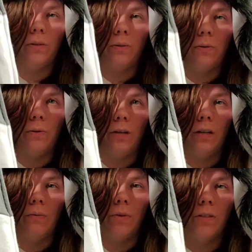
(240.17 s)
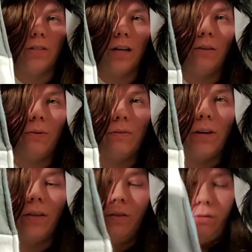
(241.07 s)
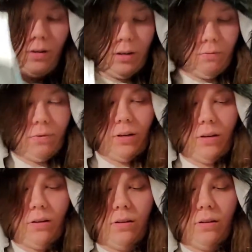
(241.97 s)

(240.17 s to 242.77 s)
cool. On one side, we've got the gray and white.